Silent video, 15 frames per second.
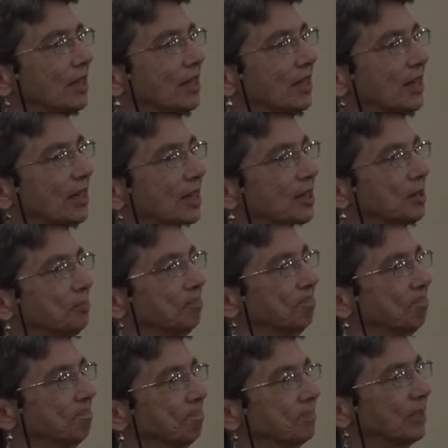um,
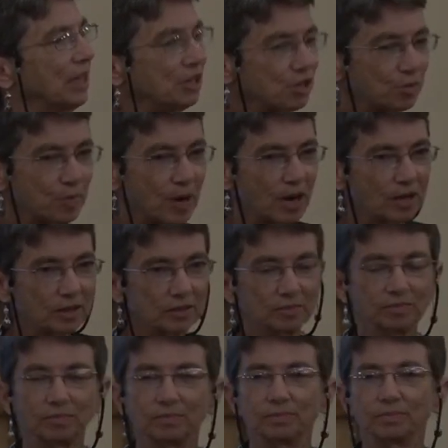played her part
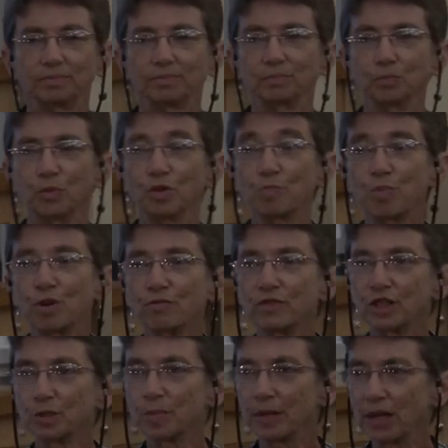with
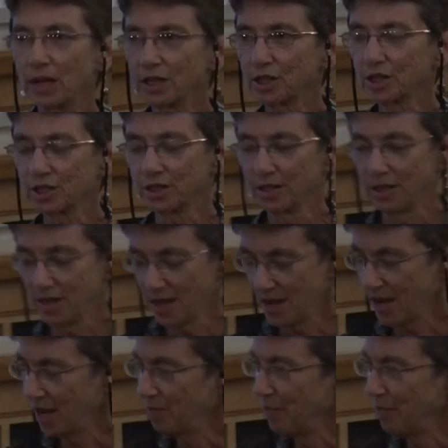perfect panache, and